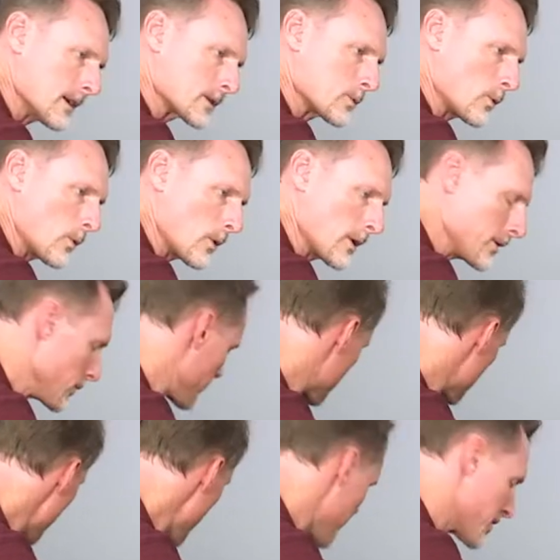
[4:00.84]
Next, what we want to do
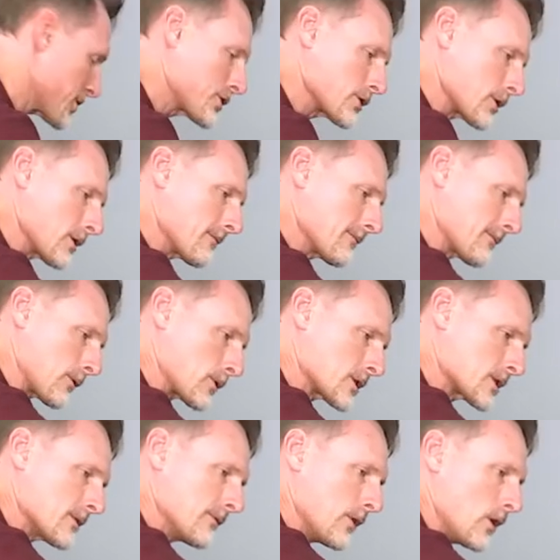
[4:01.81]
is make sure,
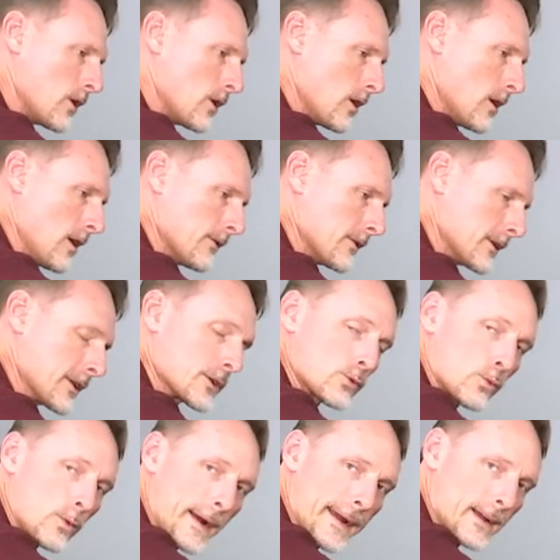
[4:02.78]
first of all, that
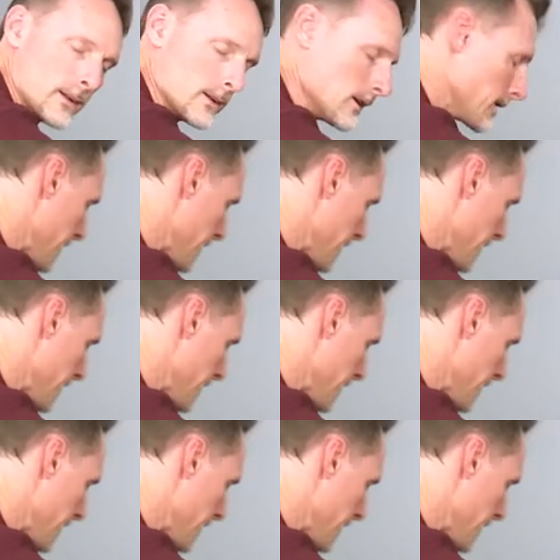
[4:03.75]
this rail